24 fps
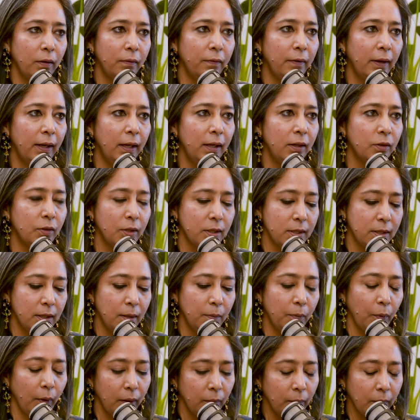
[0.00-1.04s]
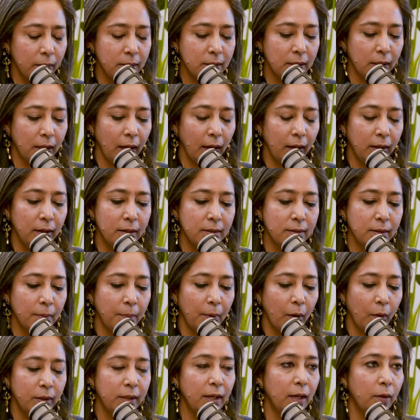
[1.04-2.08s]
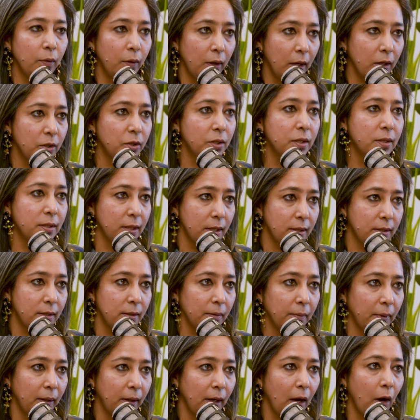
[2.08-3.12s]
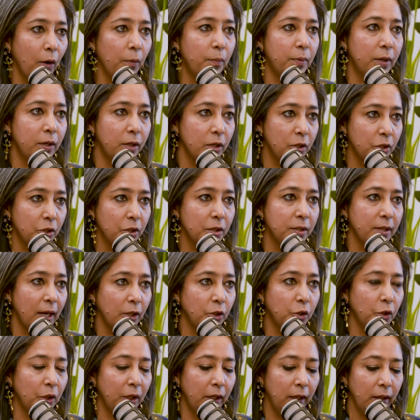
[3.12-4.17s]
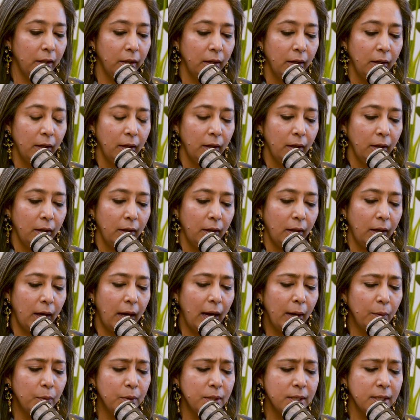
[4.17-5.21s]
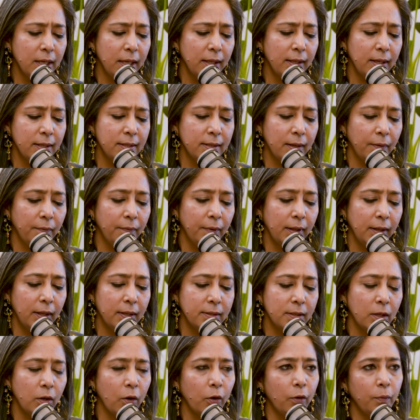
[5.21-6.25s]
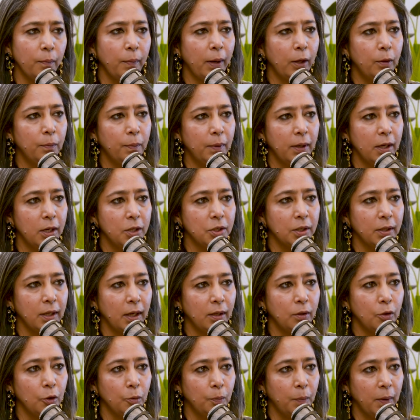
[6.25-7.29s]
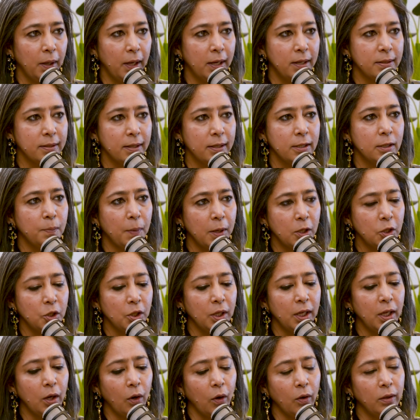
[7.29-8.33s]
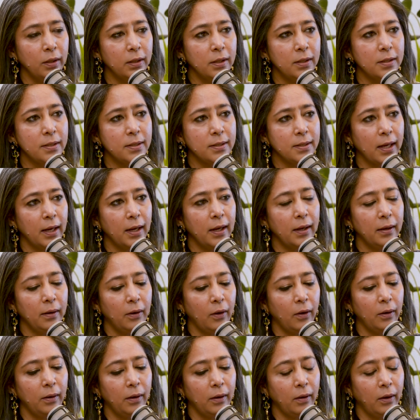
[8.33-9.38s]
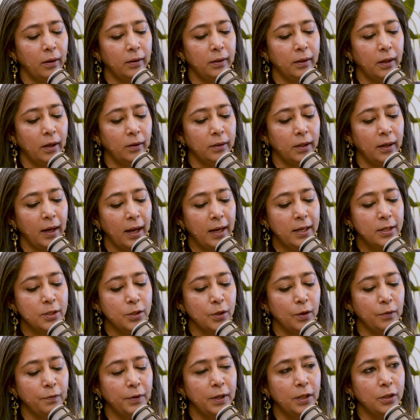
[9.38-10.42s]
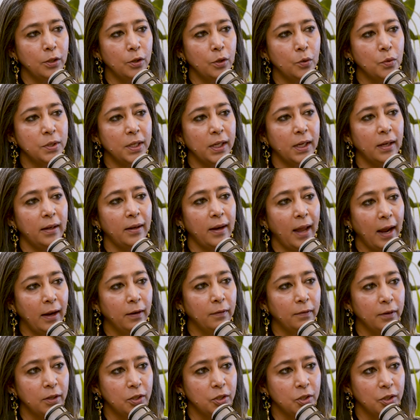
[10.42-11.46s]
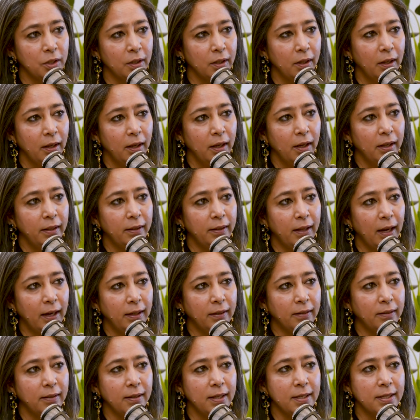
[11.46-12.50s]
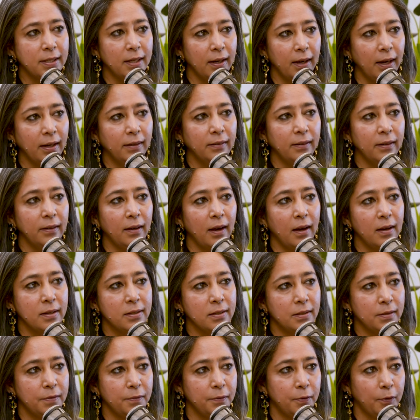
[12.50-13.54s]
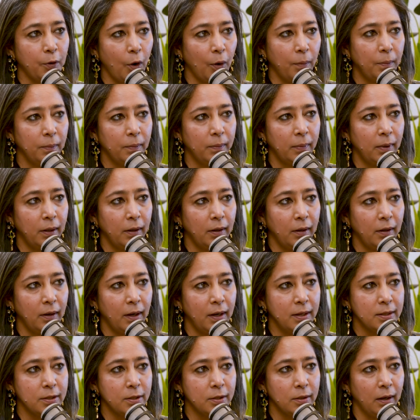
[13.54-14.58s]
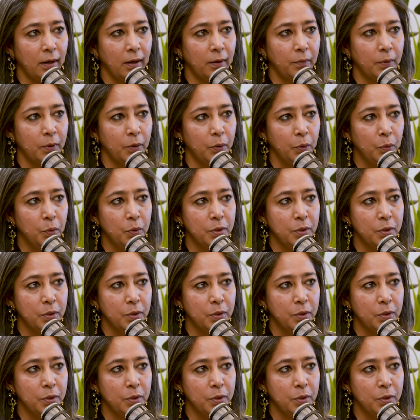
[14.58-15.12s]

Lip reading: a very interesting point once again is about the education system and how Britishers actually, I would say that somewhere there's a lot of manipulation that took place, and especially on this, on the lines of introducing a language that disconnected us from us, our roots.